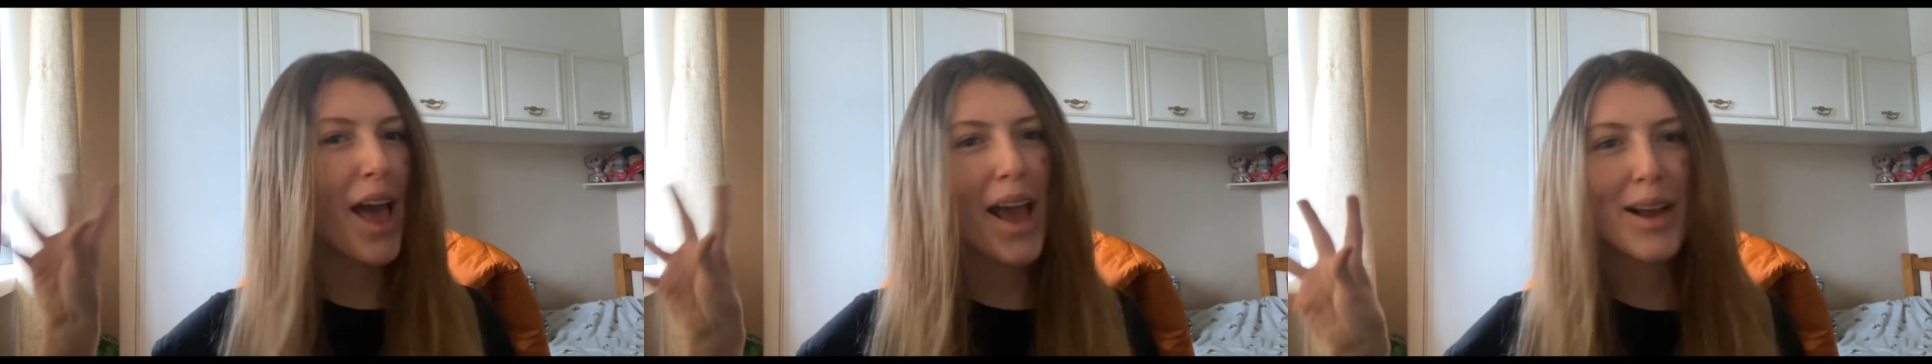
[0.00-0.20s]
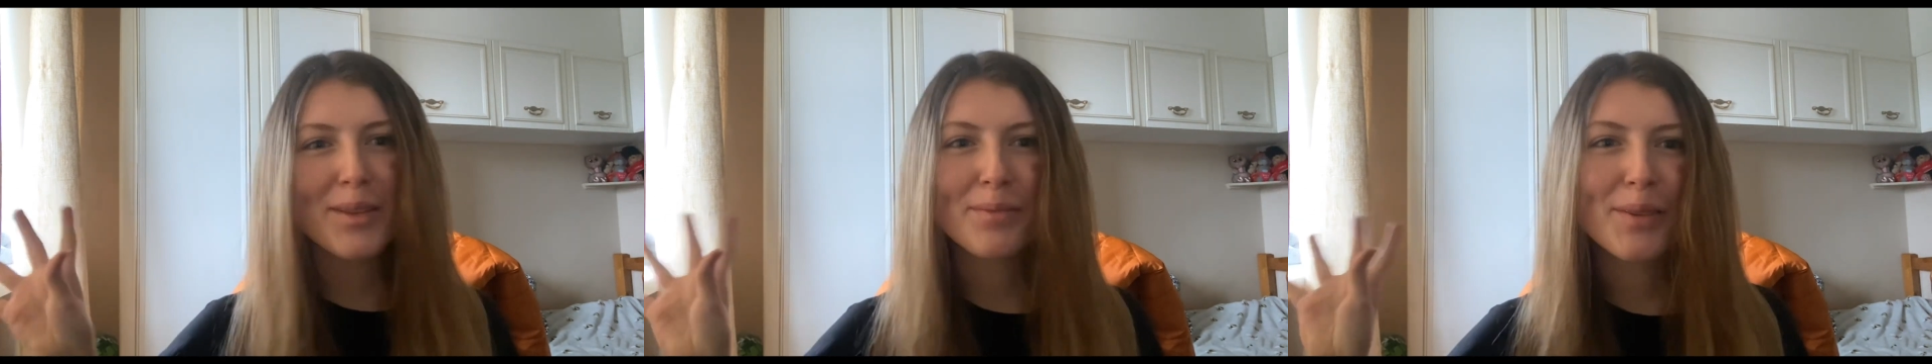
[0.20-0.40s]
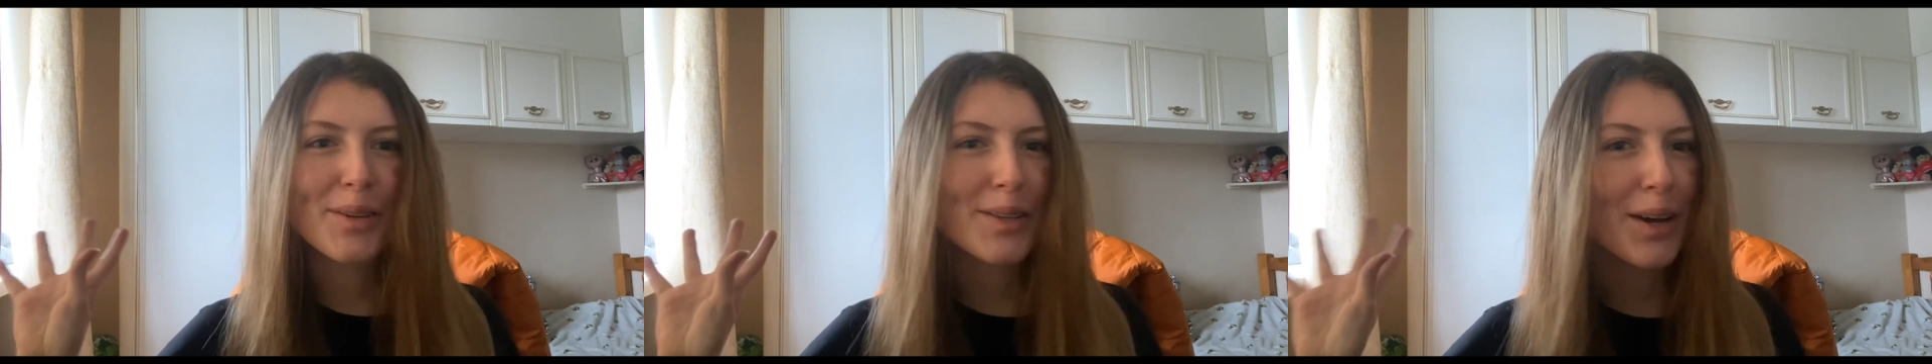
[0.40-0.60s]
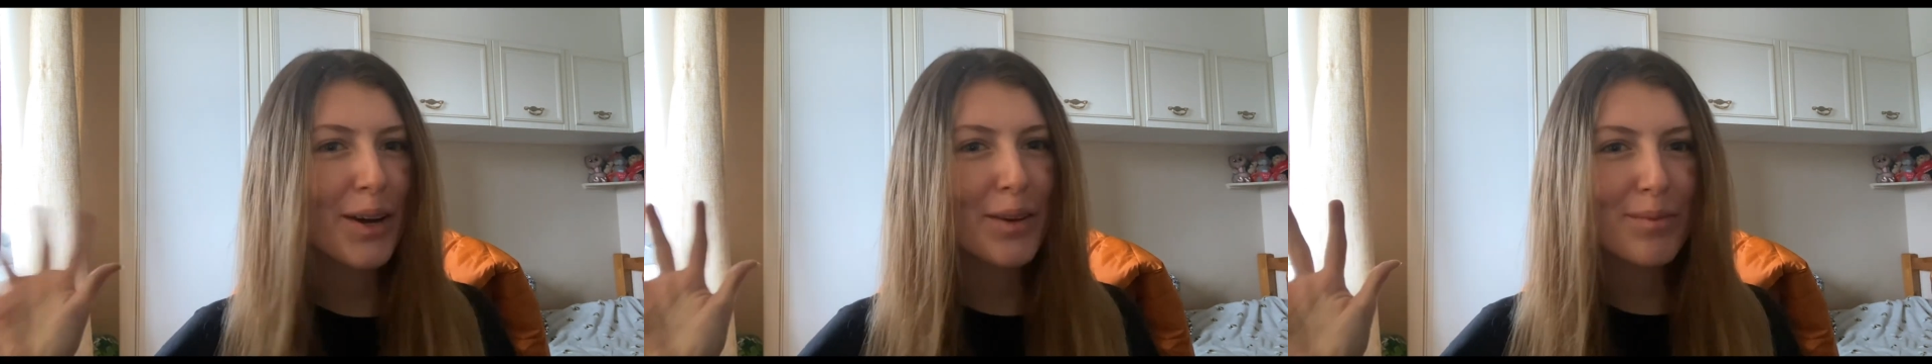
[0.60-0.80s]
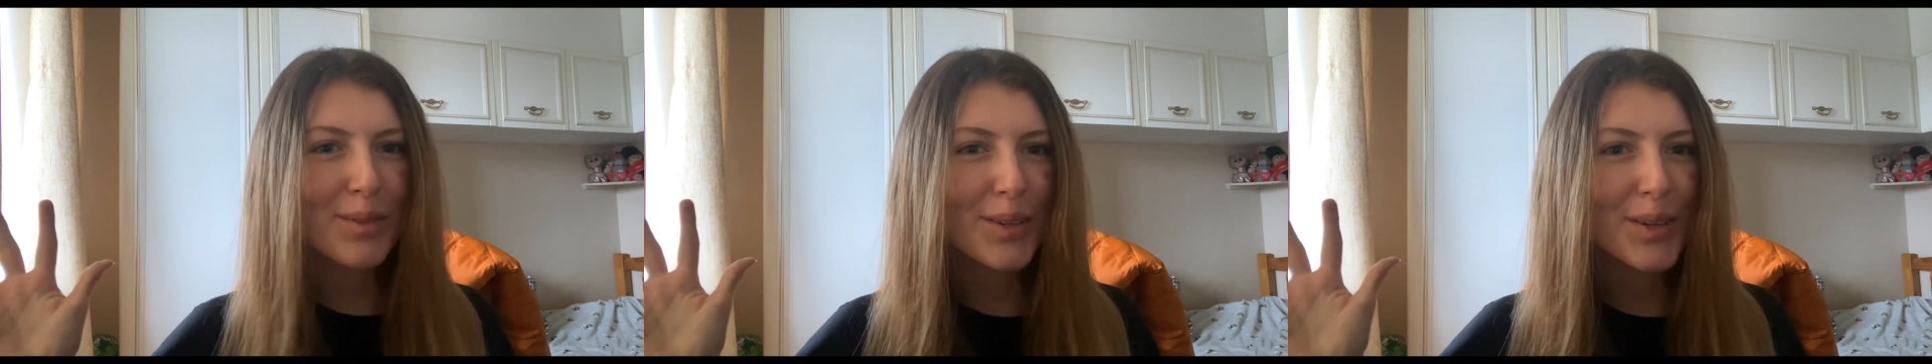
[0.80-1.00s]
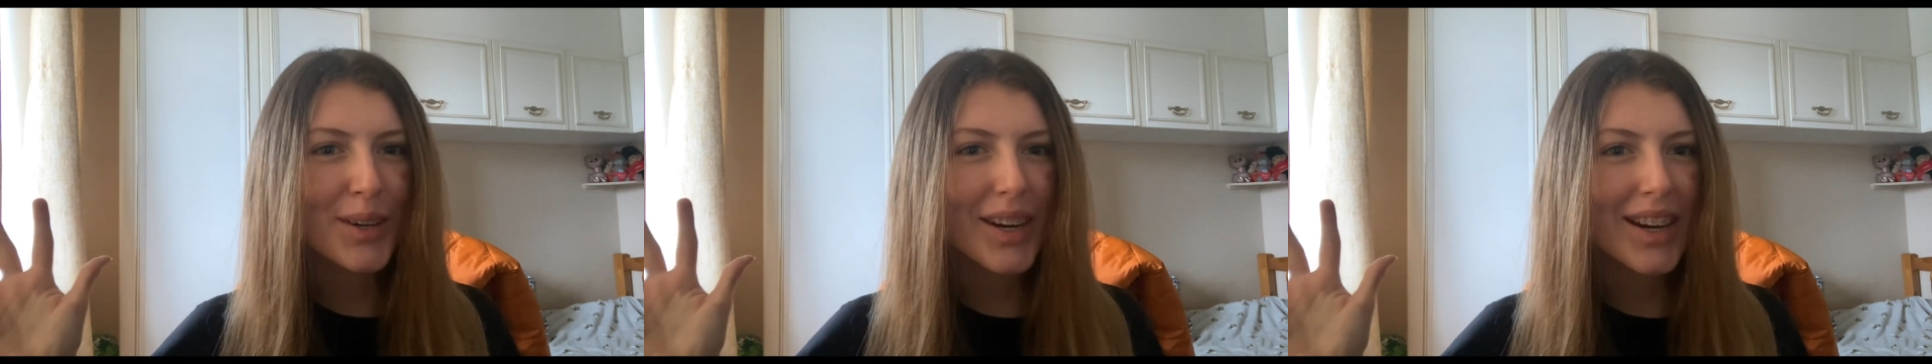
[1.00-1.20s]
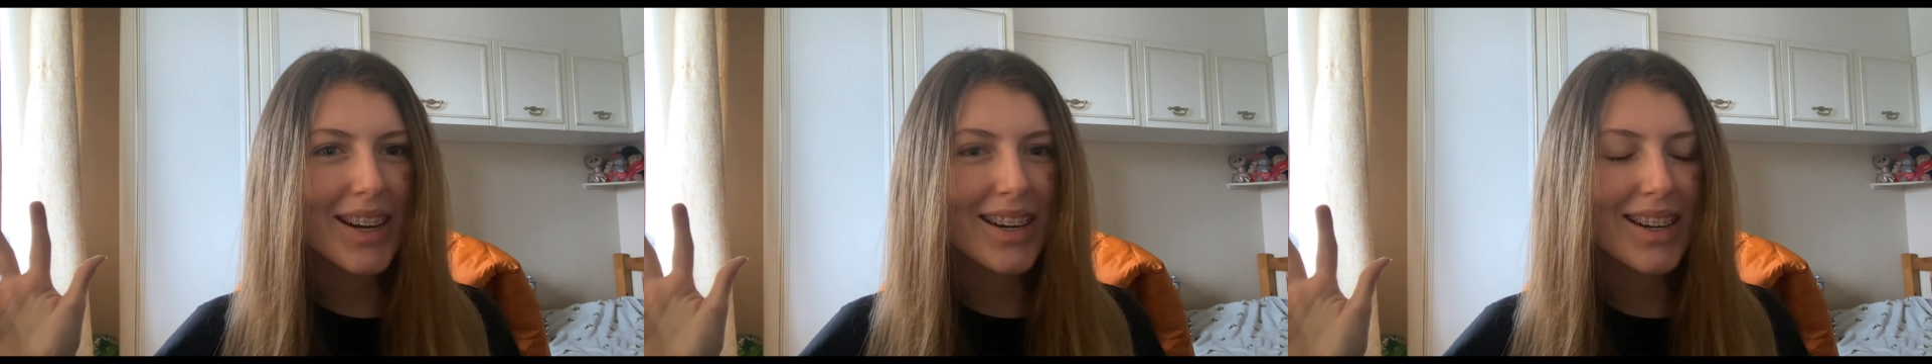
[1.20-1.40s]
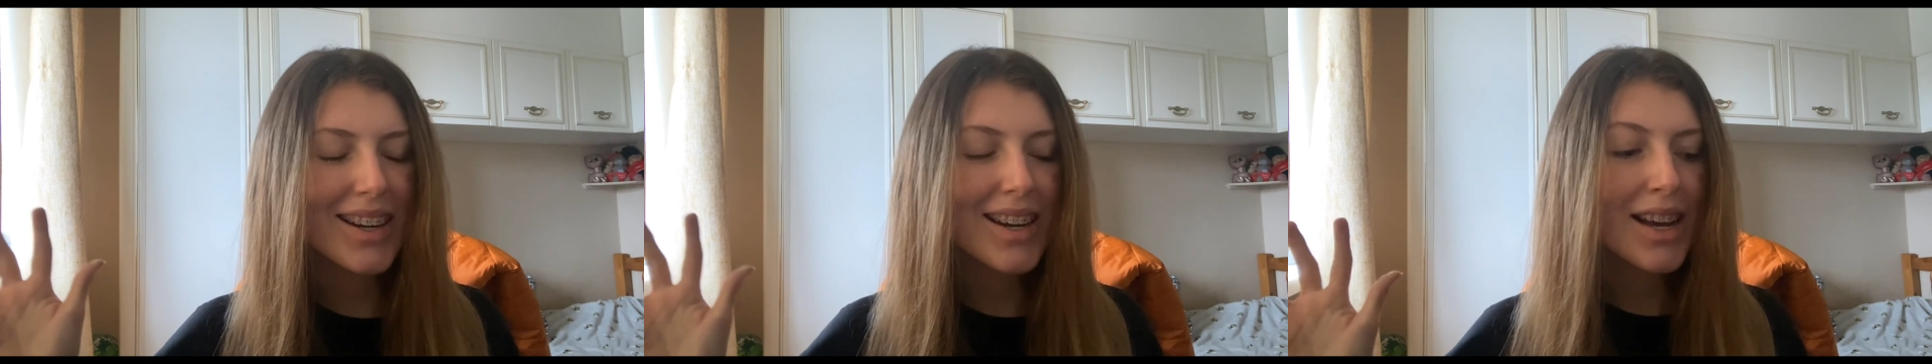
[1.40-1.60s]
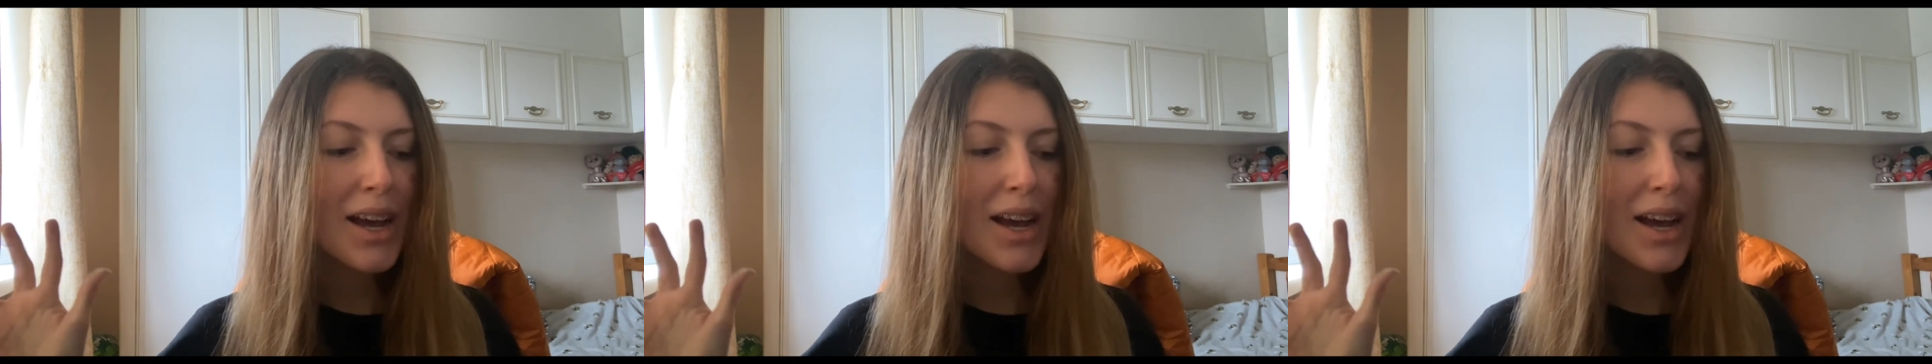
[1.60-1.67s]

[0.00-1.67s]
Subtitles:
Xbox home screen